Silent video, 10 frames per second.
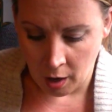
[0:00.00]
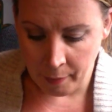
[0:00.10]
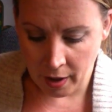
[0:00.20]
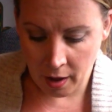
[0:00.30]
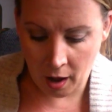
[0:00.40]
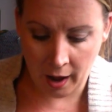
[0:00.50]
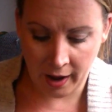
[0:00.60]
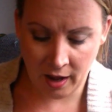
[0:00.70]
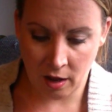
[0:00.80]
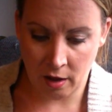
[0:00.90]
But I
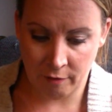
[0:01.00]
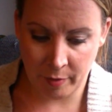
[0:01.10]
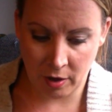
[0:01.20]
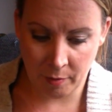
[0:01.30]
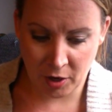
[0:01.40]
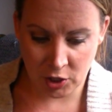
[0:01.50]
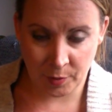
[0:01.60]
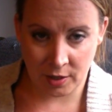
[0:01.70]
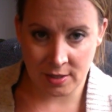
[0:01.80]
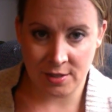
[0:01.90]
have been on
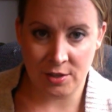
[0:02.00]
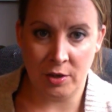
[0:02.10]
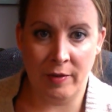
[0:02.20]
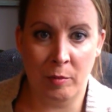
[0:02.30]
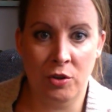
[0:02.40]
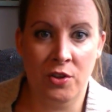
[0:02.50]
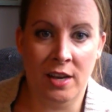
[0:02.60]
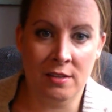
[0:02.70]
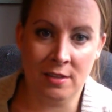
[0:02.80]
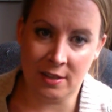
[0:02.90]
Poshmark since November
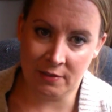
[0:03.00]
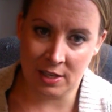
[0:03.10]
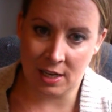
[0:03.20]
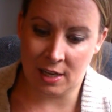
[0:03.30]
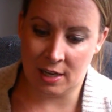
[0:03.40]
2017,